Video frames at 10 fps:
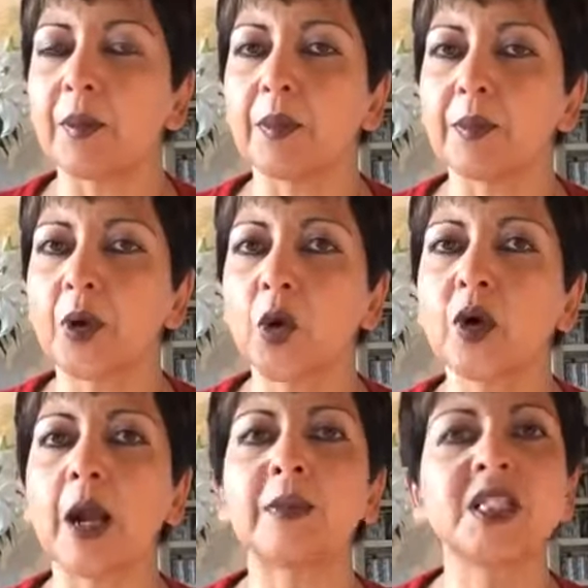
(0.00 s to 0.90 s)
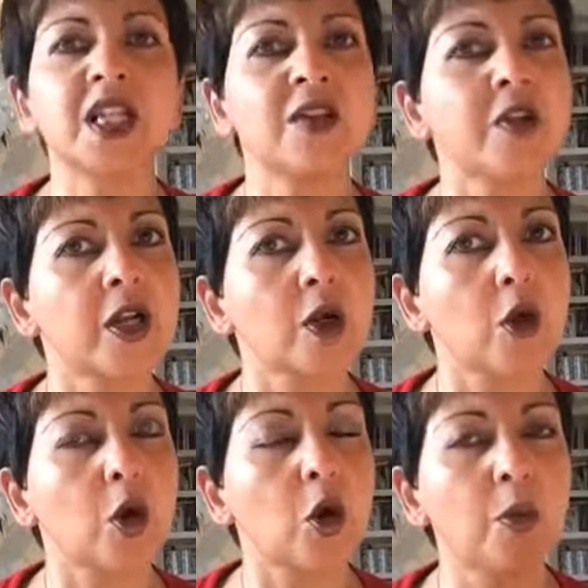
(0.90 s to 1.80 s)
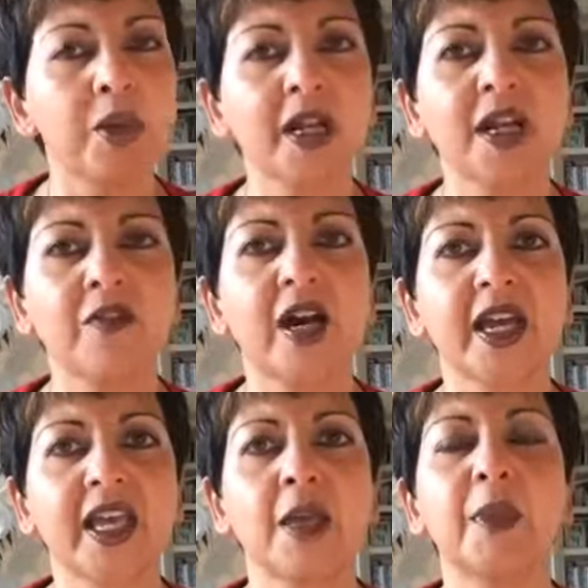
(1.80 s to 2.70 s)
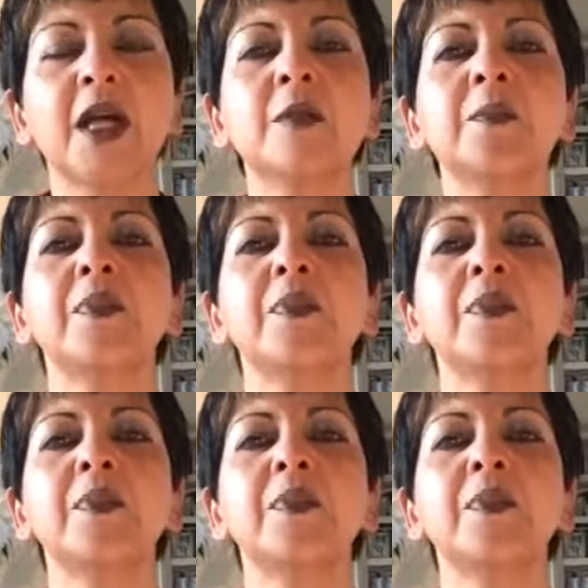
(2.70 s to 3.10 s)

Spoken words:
program delivered completely via email.